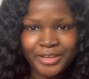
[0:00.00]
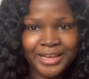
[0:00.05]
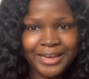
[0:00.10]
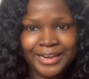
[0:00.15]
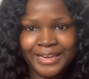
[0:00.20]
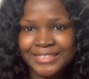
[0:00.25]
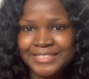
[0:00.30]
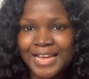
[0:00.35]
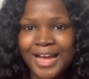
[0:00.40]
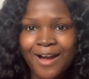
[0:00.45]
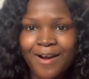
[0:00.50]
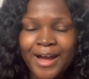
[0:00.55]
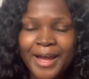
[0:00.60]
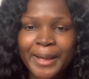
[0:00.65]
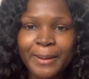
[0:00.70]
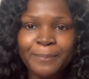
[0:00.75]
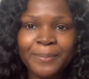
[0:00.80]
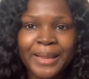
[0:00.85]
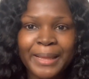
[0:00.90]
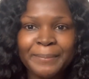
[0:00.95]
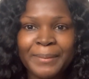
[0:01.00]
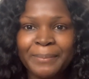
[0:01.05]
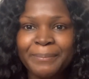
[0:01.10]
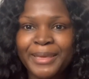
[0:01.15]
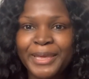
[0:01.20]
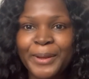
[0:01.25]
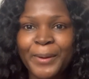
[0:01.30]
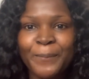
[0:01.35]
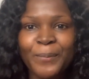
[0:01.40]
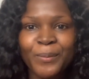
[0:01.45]
guys how I apply my
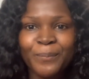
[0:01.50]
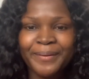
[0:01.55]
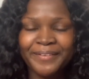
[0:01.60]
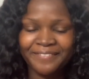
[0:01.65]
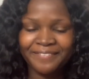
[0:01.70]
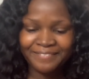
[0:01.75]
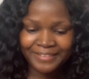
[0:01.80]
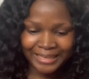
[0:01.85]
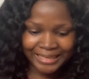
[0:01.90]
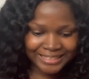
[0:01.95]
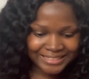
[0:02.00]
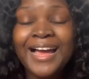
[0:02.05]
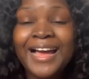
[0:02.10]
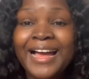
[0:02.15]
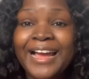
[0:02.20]
makeup on my face.